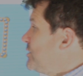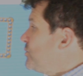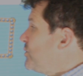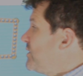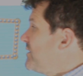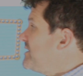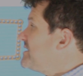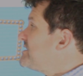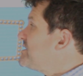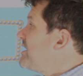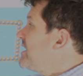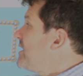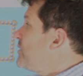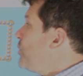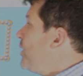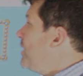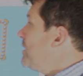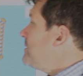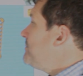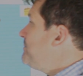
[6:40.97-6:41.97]
where there's only
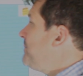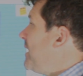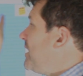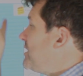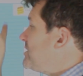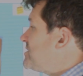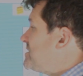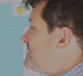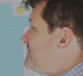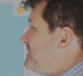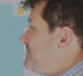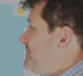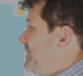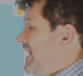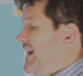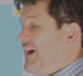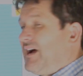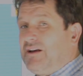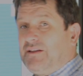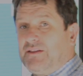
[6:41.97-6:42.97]
one possible
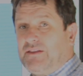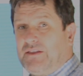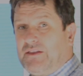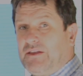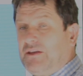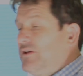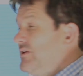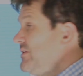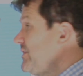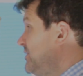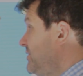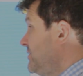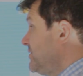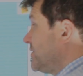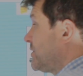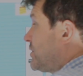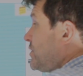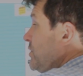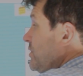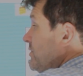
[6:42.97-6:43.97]
path,
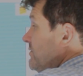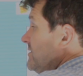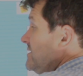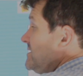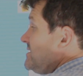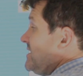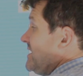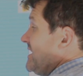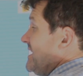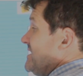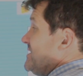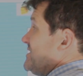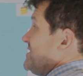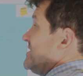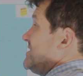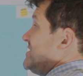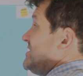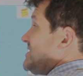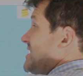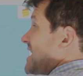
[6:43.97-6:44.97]
the current is
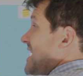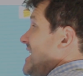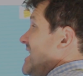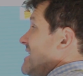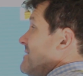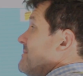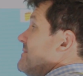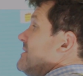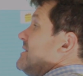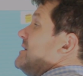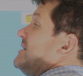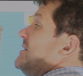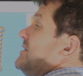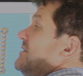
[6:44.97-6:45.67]
the same